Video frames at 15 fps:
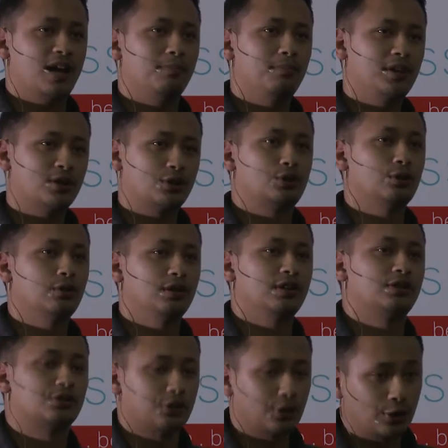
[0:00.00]
and make sure
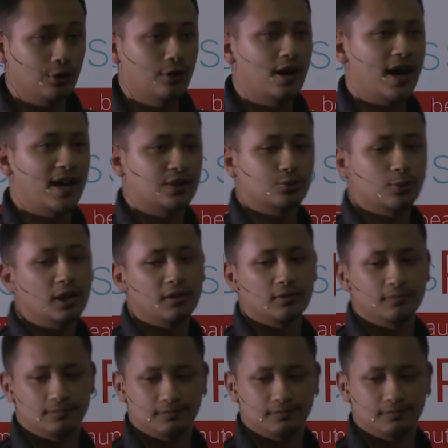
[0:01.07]
it's secure as well?